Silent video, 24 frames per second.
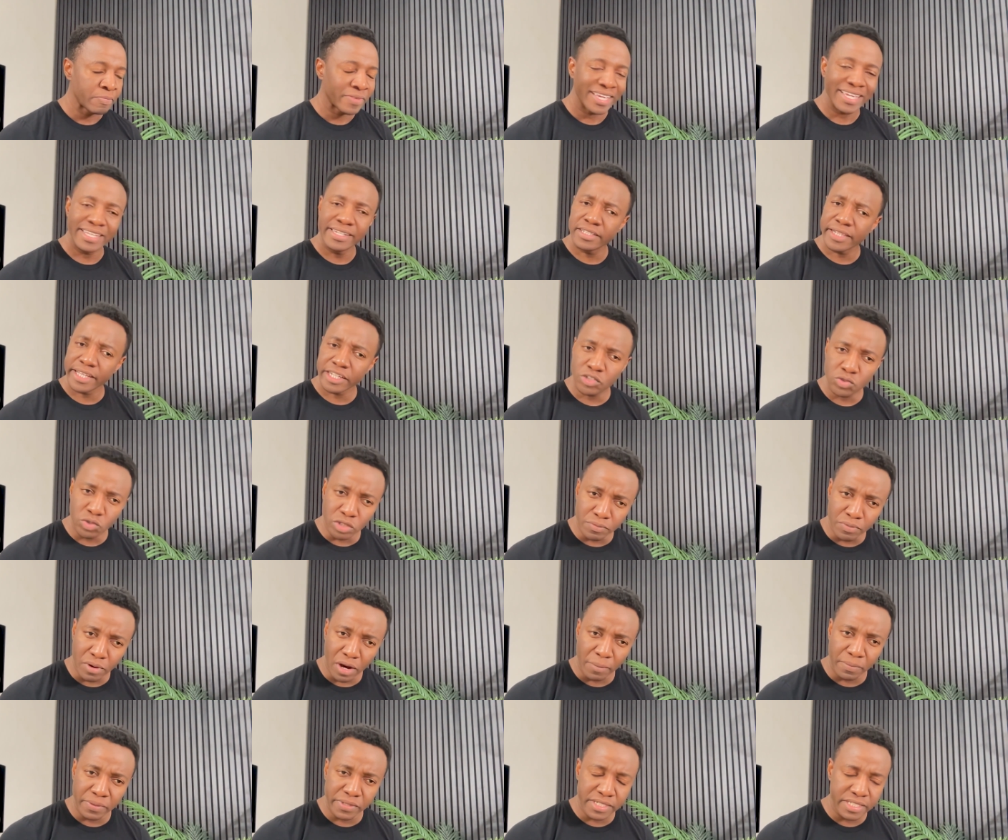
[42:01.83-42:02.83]
intellectual
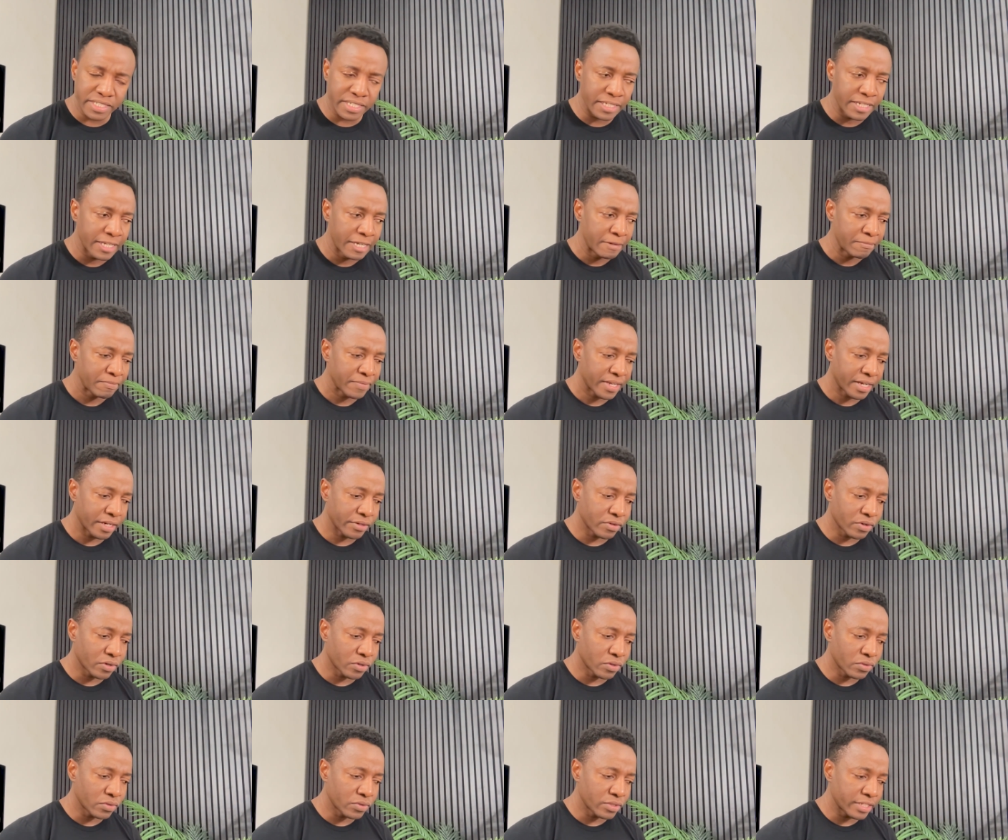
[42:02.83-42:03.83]
property,
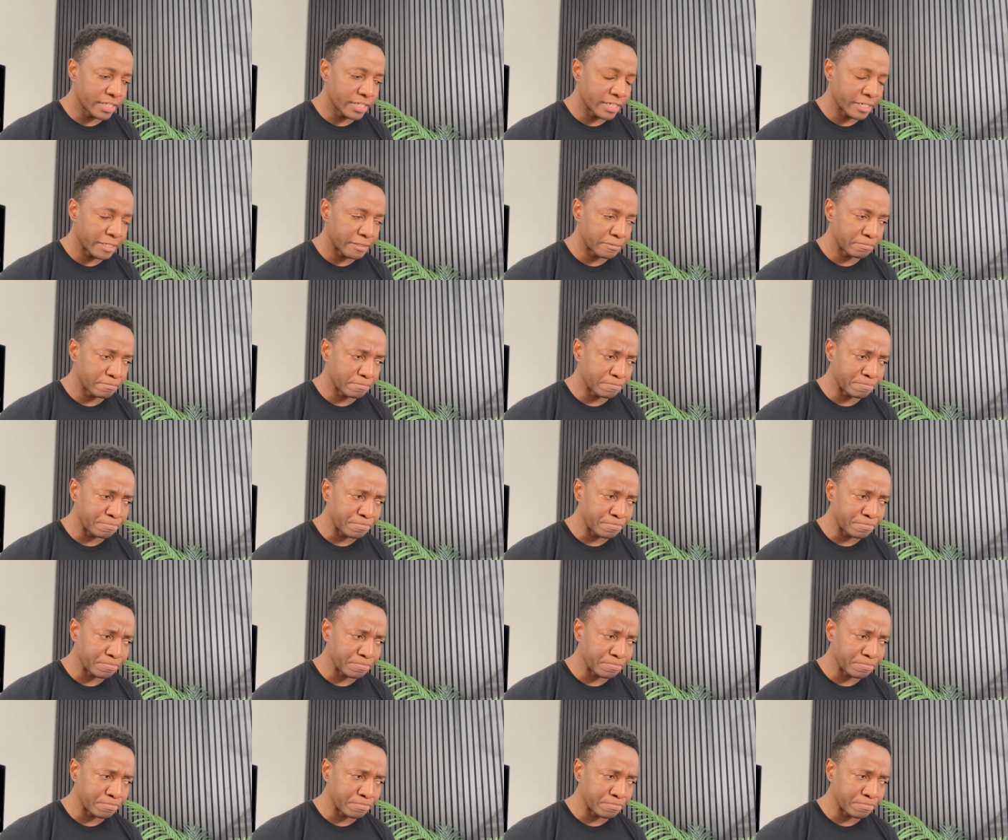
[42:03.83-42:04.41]
around um,